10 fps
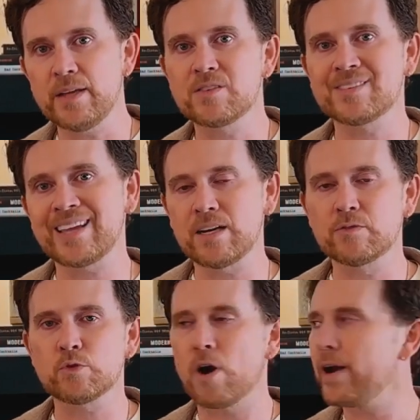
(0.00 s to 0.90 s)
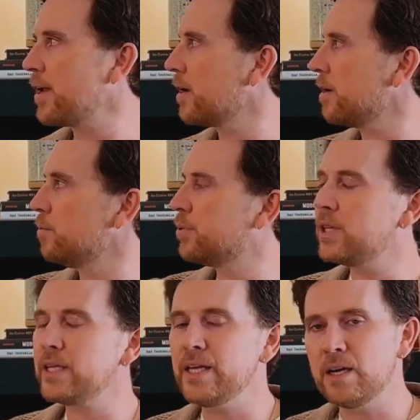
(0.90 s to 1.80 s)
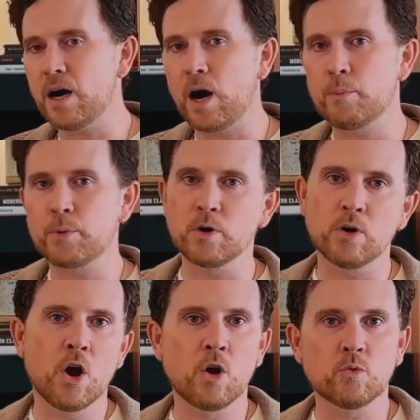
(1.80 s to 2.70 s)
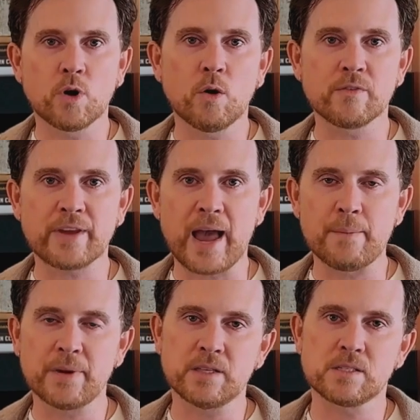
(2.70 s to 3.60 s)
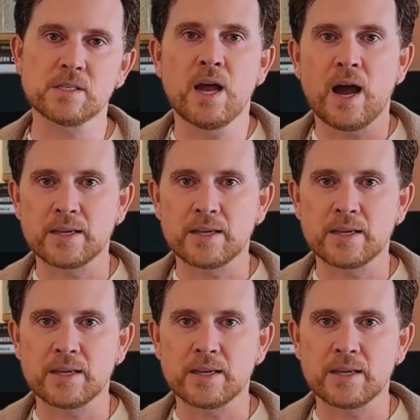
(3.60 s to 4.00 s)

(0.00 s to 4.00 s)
Instead of running a complete upper row of cabinets,